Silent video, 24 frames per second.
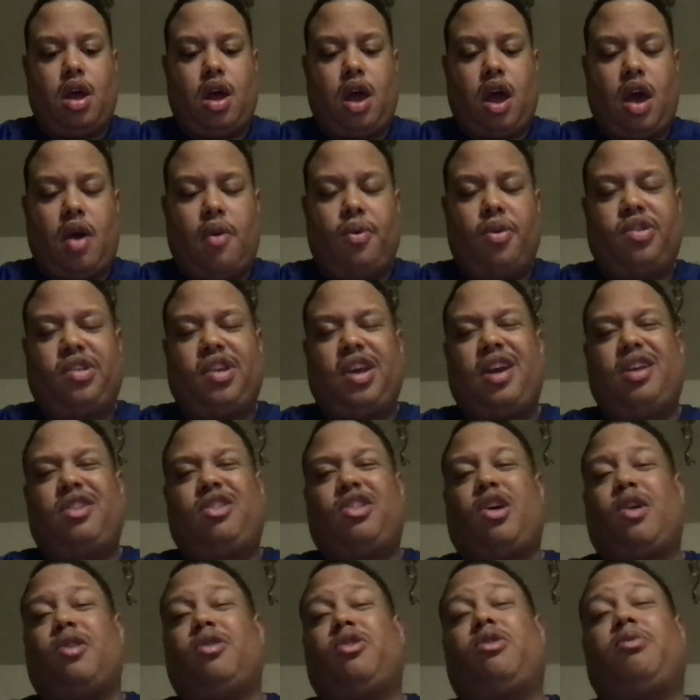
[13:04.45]
I would say, in
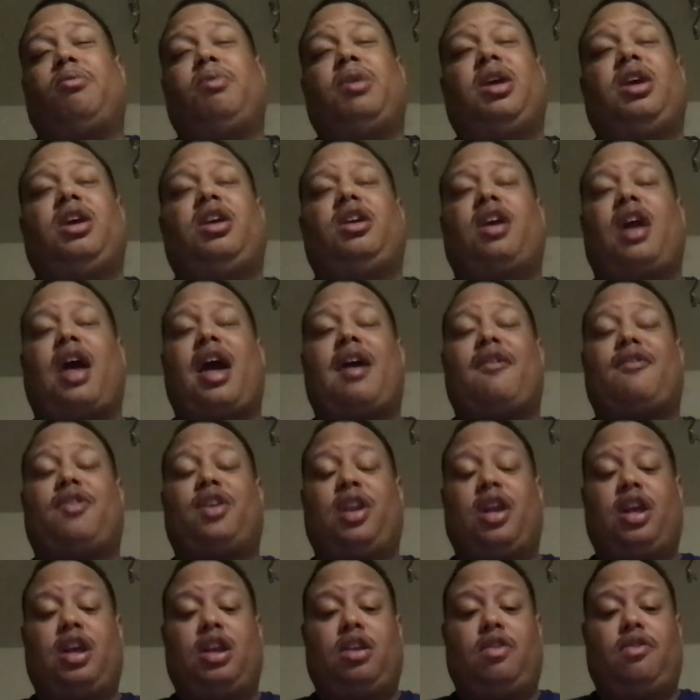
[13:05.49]
terms of me
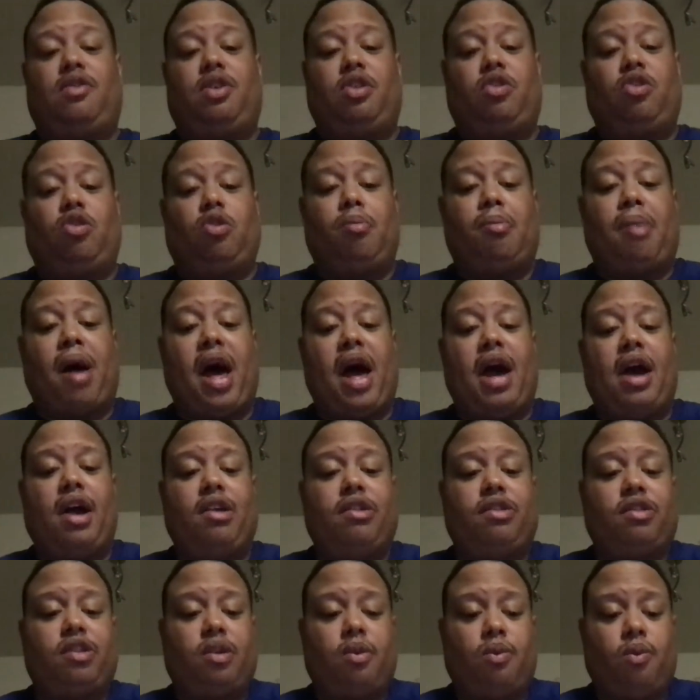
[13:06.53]
having individual
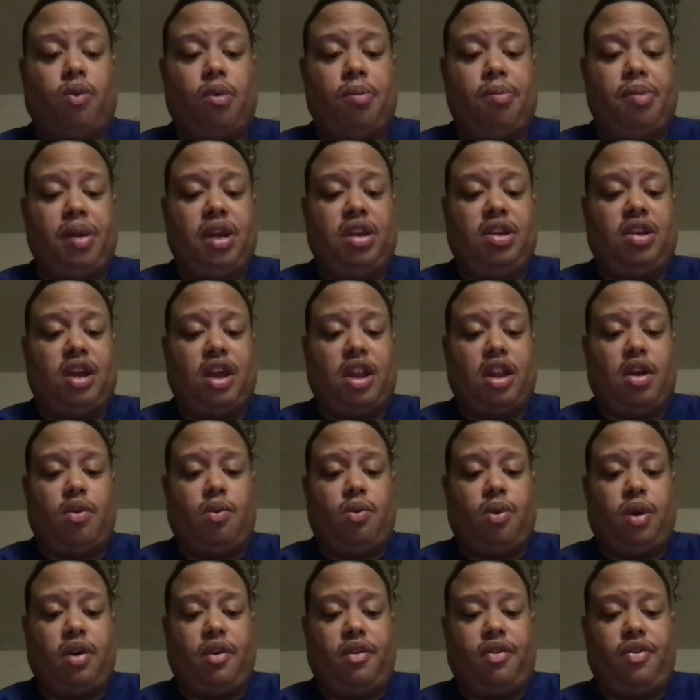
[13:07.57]
bias, would be dealing
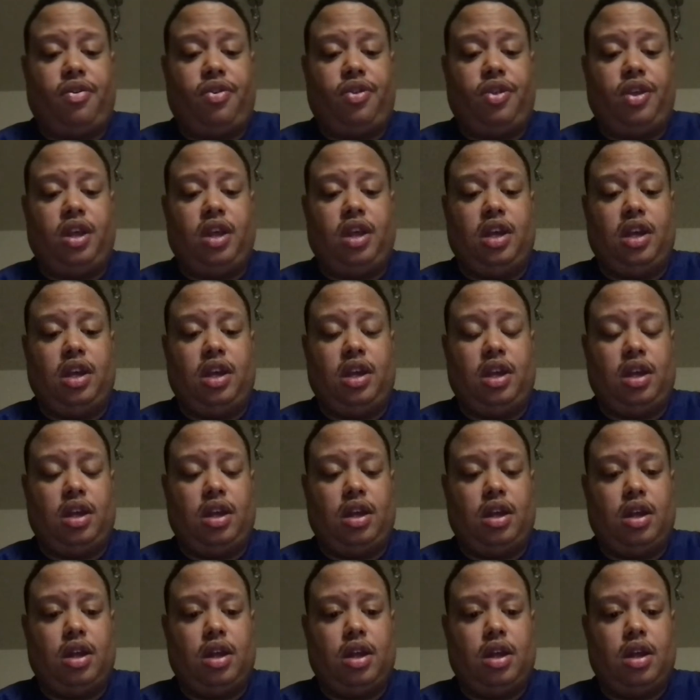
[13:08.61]
with the
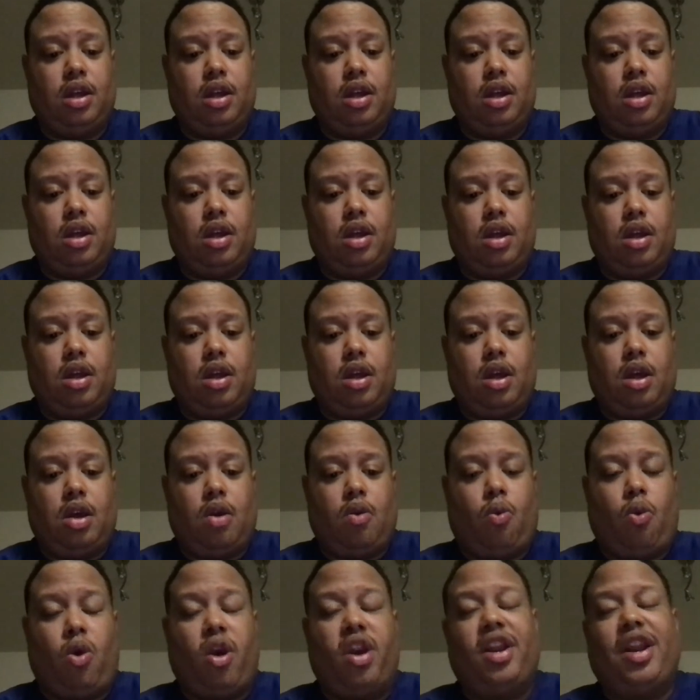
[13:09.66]

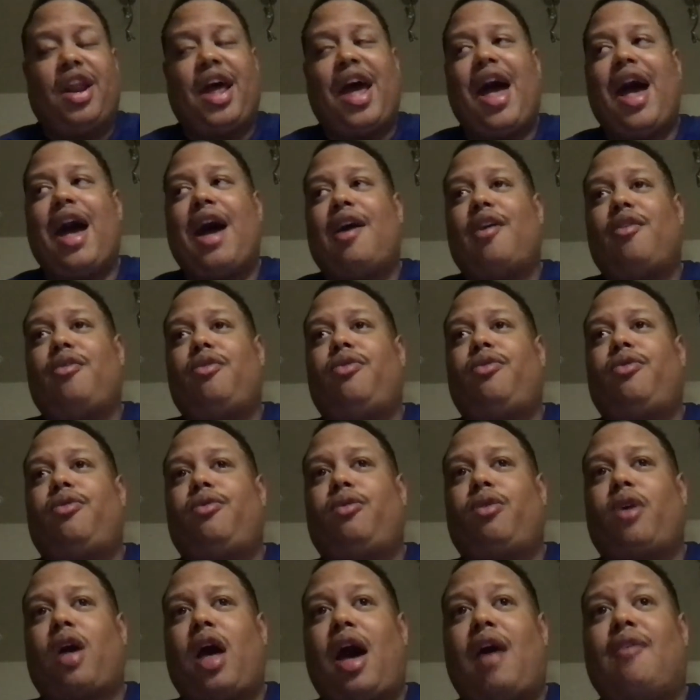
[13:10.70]
wanting to have,
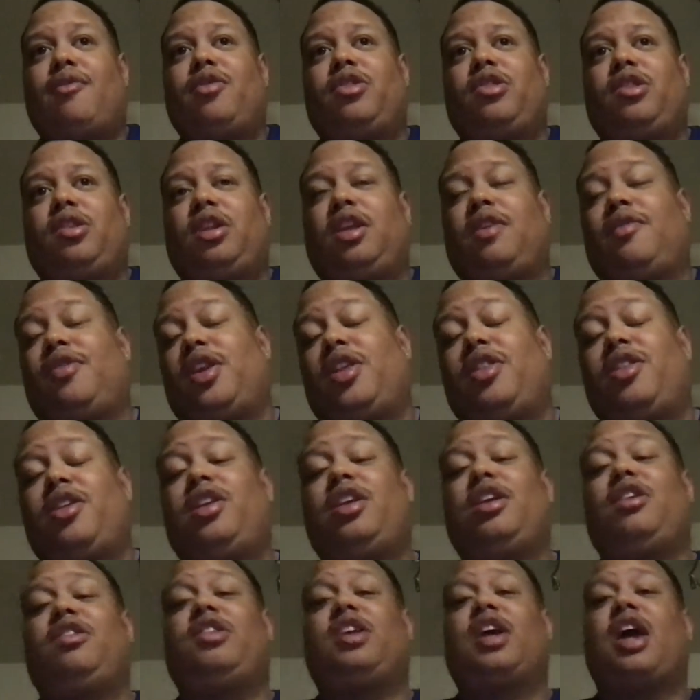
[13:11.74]
obviously living in the
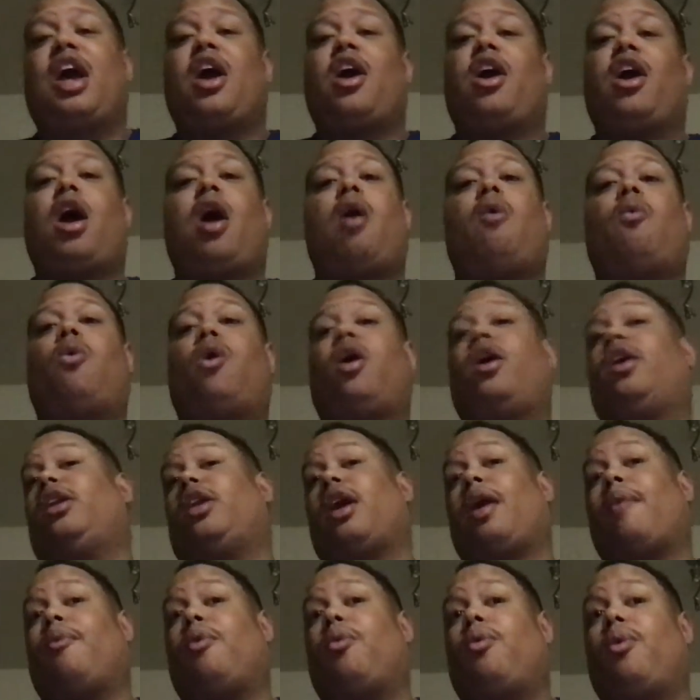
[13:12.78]
DC area, I
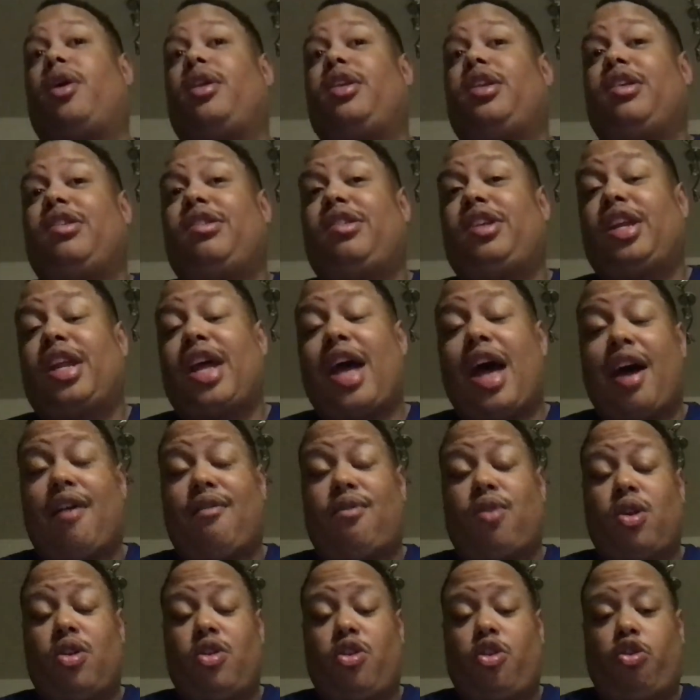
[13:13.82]
would want DC to have
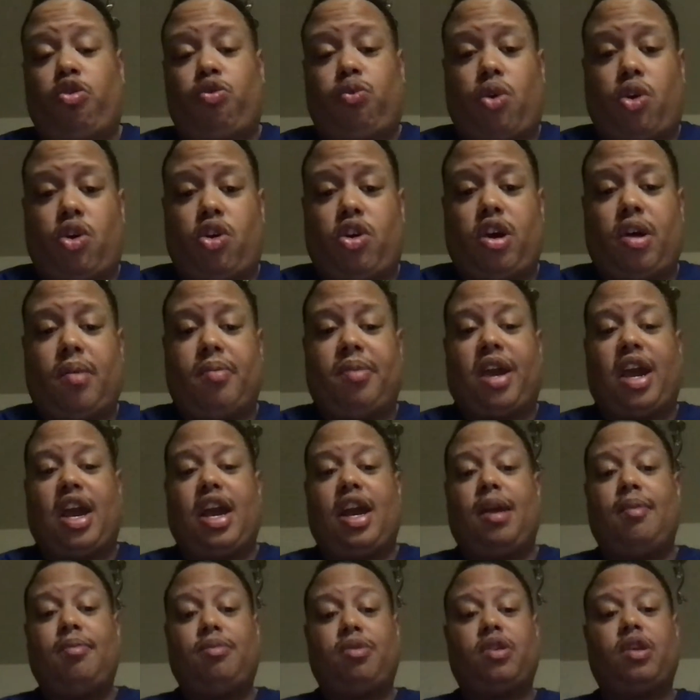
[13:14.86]
one of those World Cup
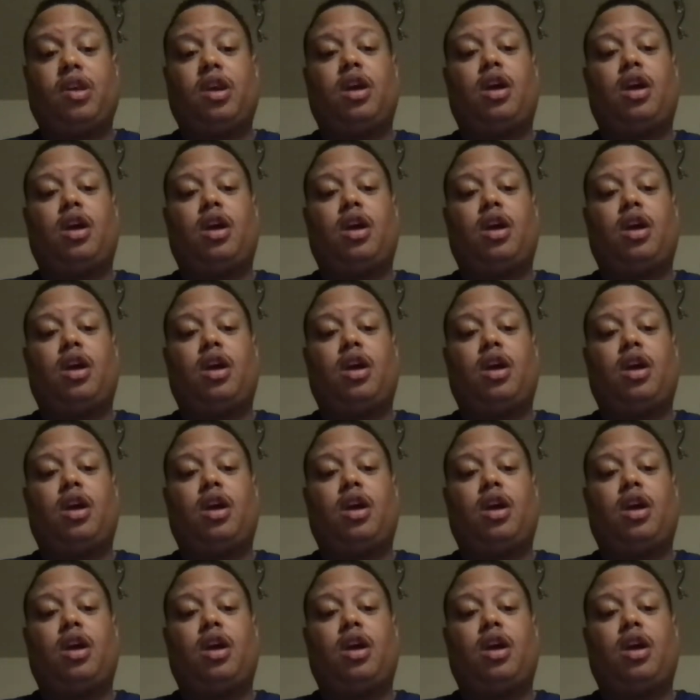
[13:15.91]
games.